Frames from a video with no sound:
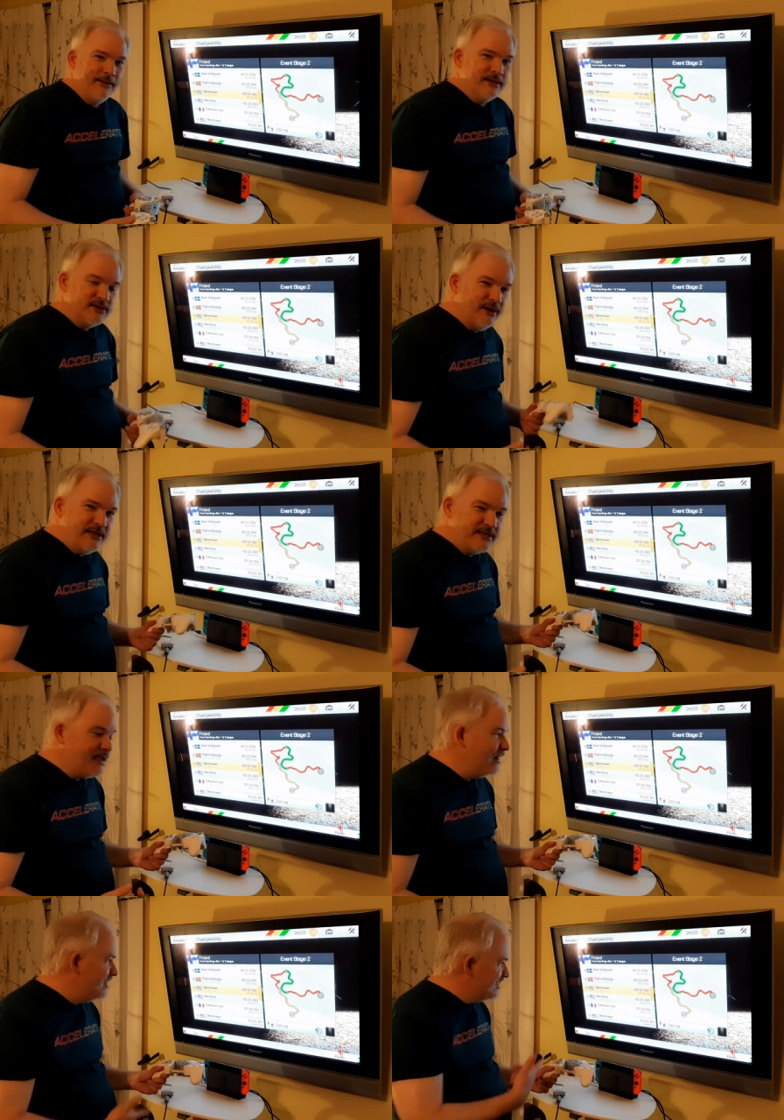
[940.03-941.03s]
So I
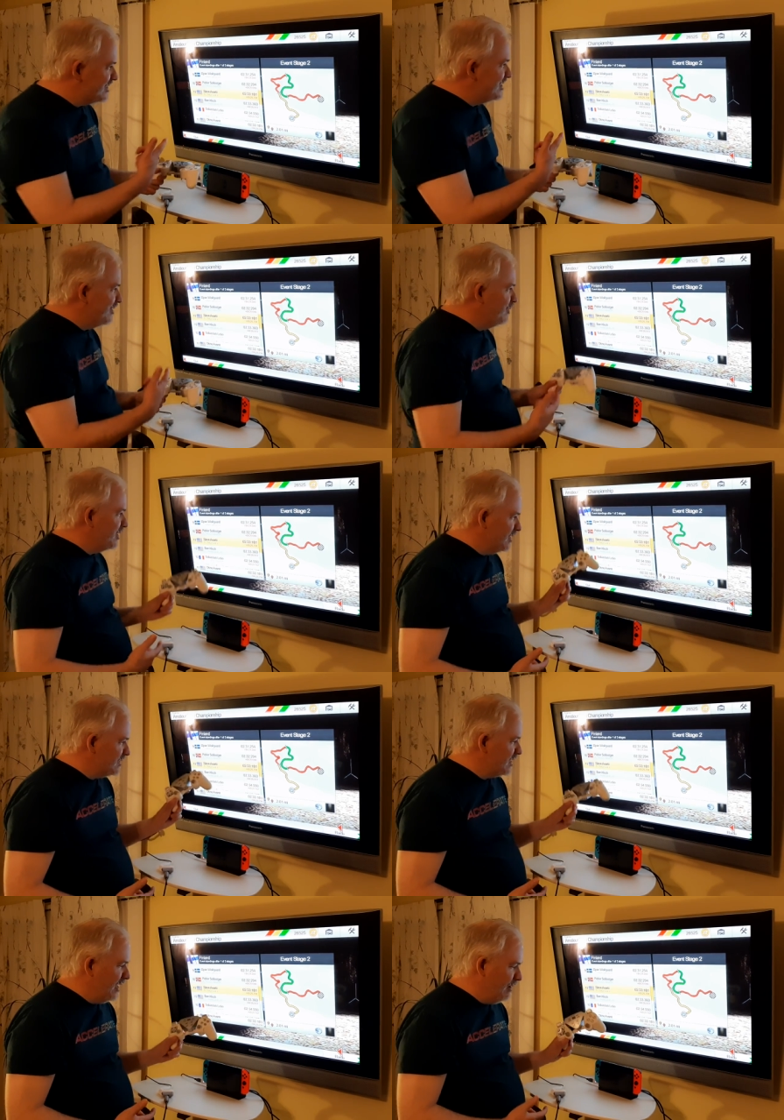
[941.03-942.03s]
decided to stick with
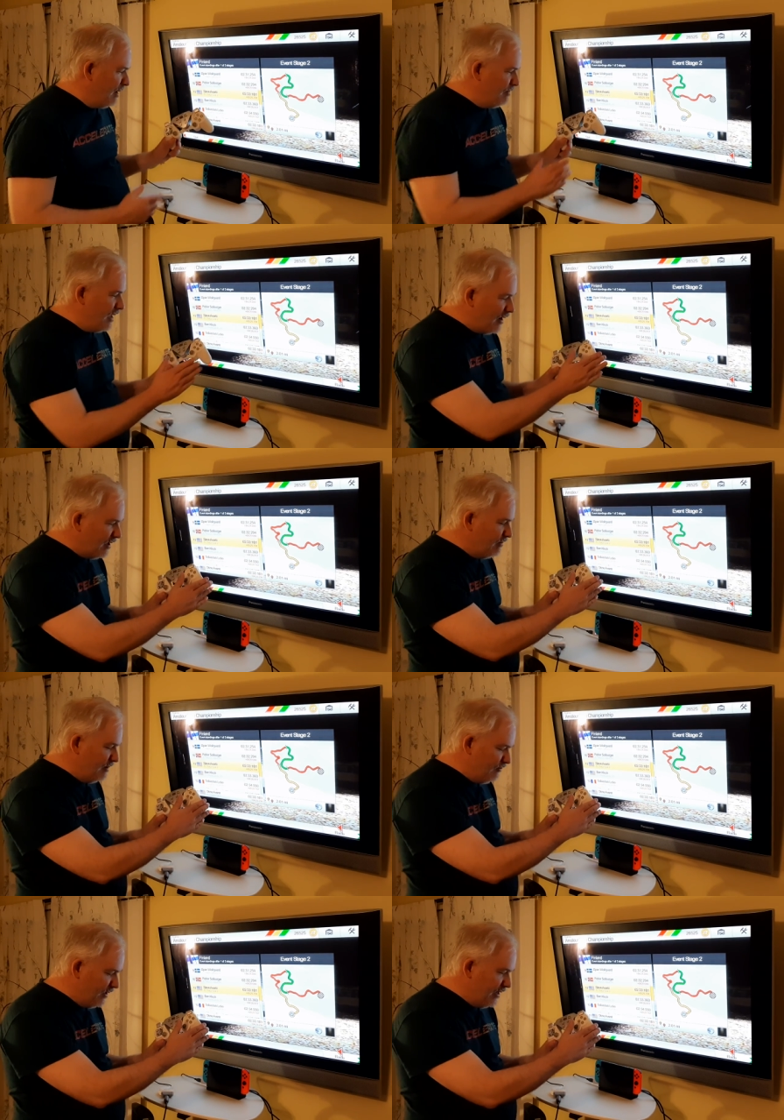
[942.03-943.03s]
this game. I'm not going to
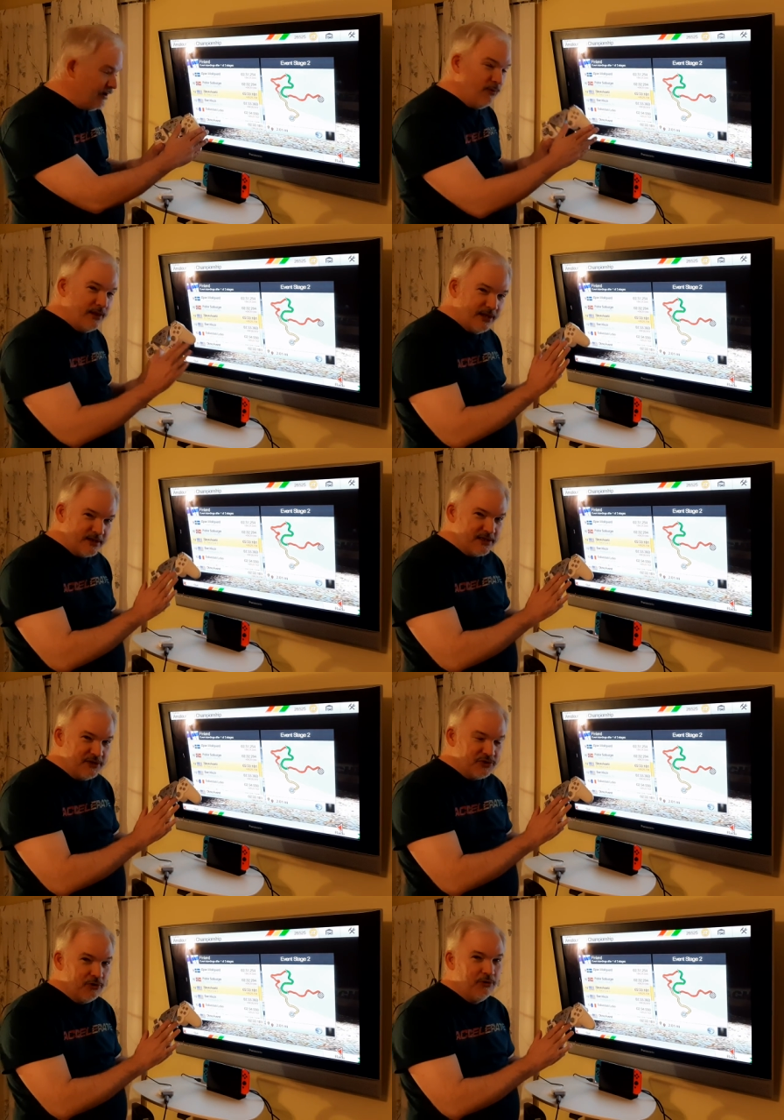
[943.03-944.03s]
be playing with this
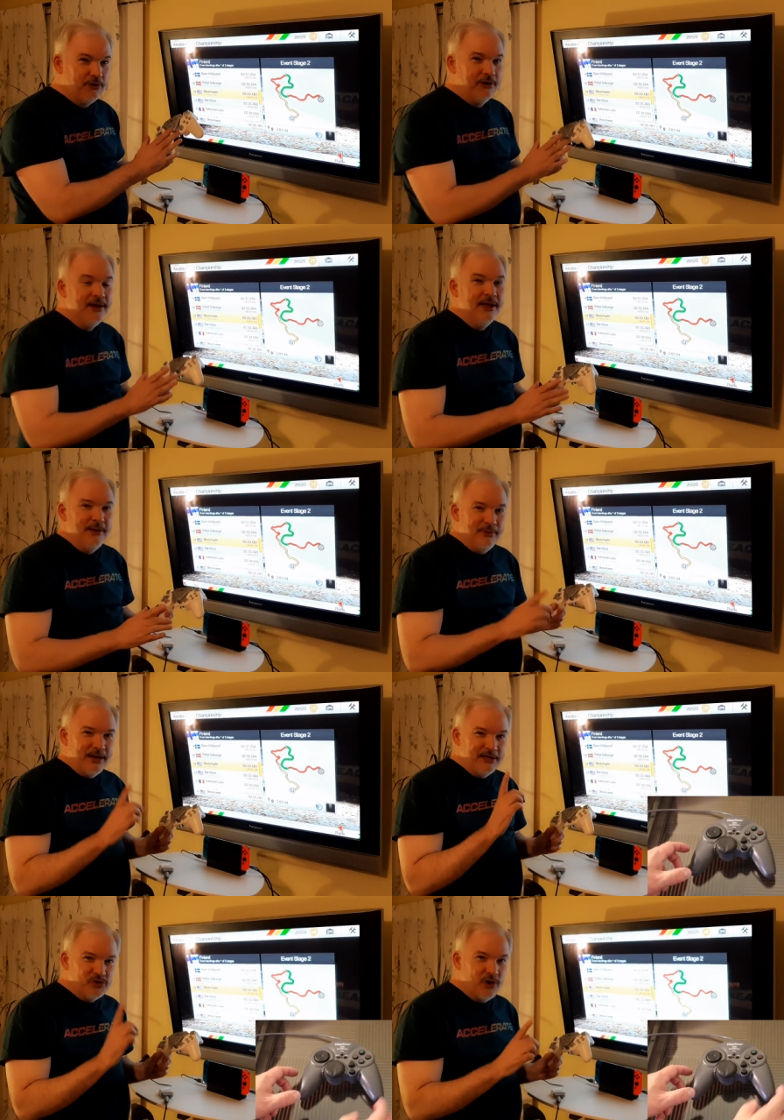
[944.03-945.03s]
controller. But
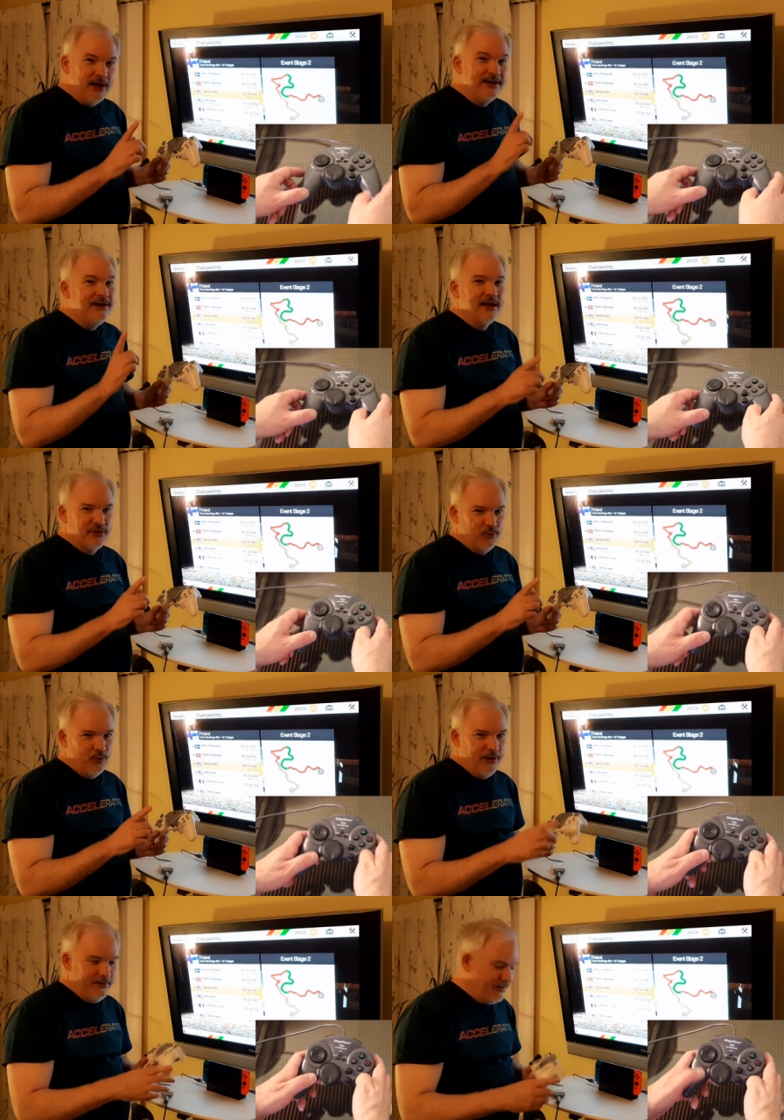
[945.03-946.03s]
I tried another one.